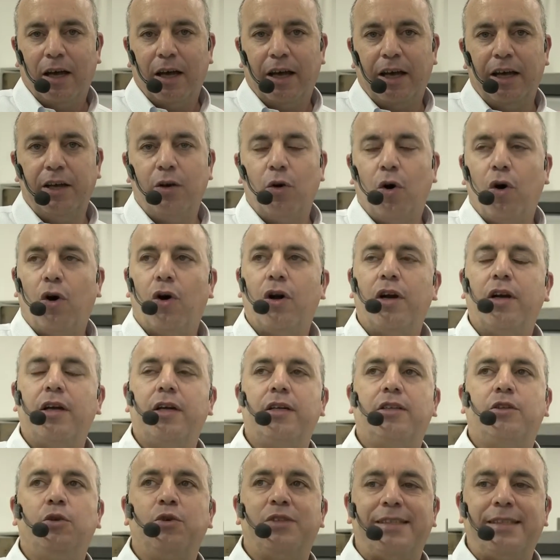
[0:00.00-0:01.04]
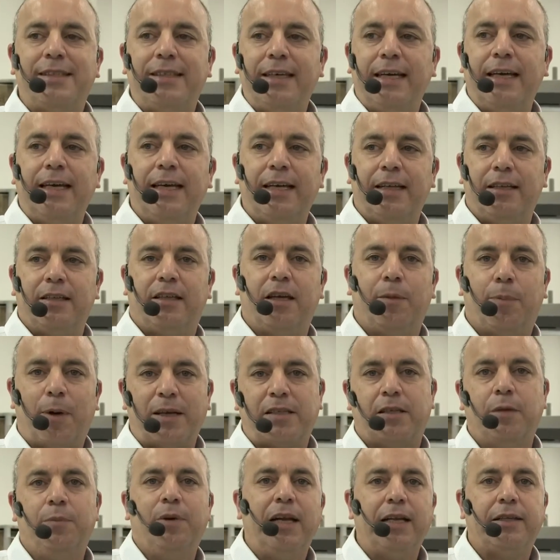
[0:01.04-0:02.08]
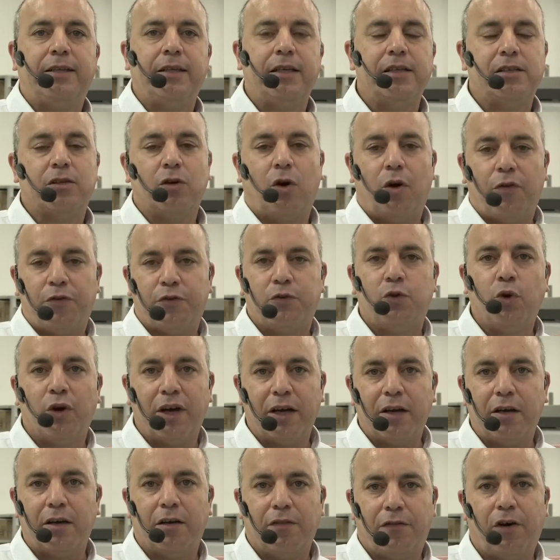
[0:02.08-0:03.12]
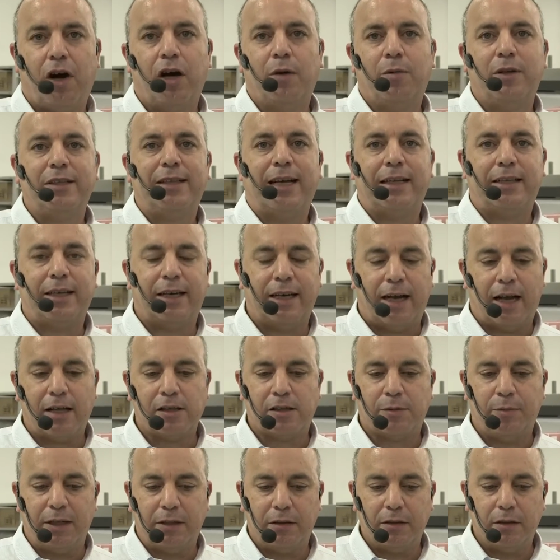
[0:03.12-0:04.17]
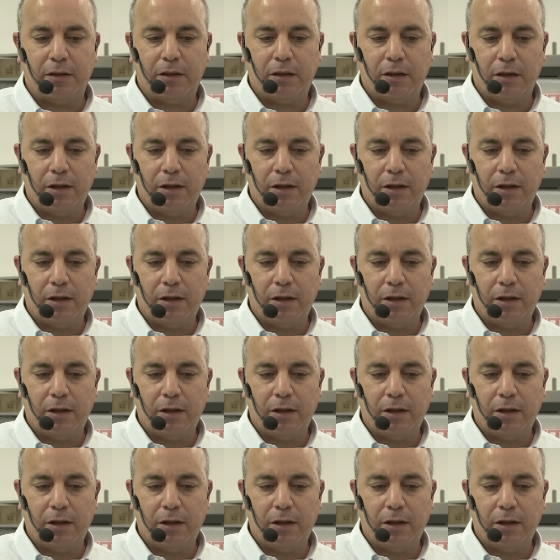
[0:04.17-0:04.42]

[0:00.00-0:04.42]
in order to see the possibilities of doing variable data enhancement.